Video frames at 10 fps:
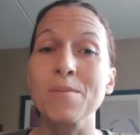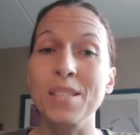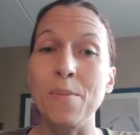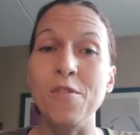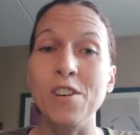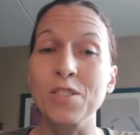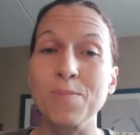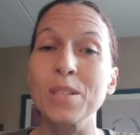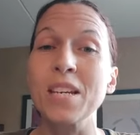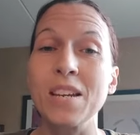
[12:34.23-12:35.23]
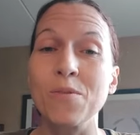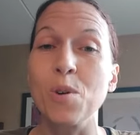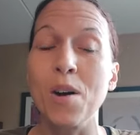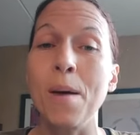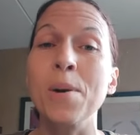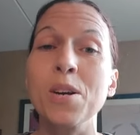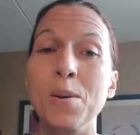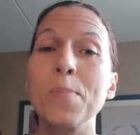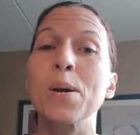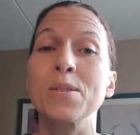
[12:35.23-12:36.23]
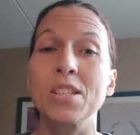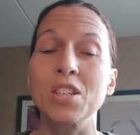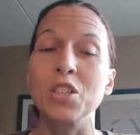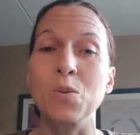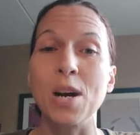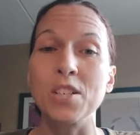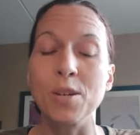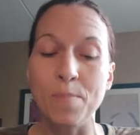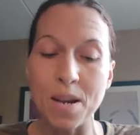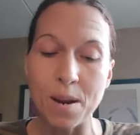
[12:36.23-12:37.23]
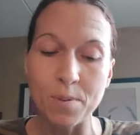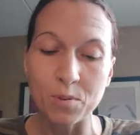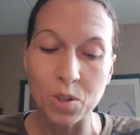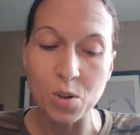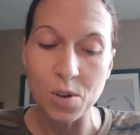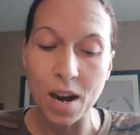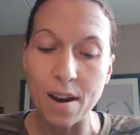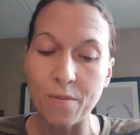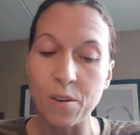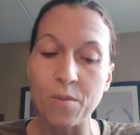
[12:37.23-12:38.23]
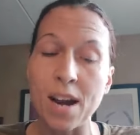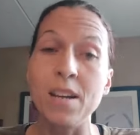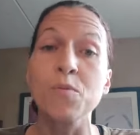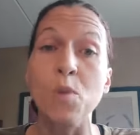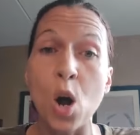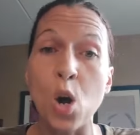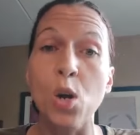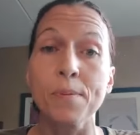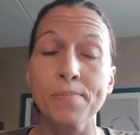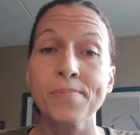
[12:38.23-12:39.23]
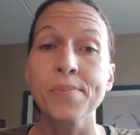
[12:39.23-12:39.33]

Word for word: some of us believe, well, I'm a good person, so I should be able to go to heaven, right? Wrong.